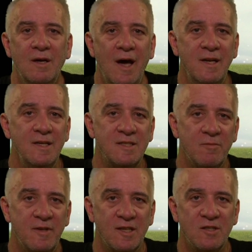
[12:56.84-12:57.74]
And here's
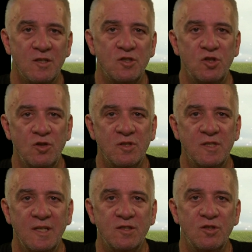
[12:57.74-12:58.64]
some things that the students
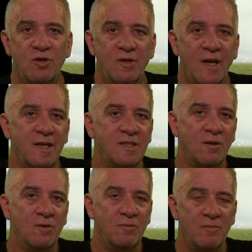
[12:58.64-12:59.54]
need to do. They need
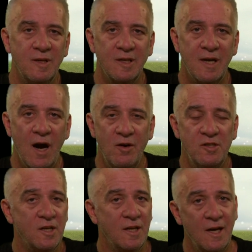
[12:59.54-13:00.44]
to be
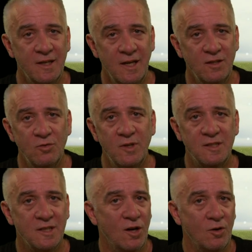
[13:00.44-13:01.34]
encouraged, and again, you'll need
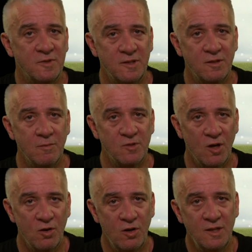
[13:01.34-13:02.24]
to help them to
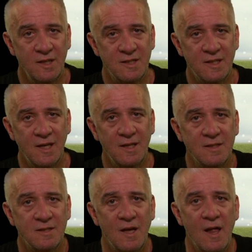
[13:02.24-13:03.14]
learn these things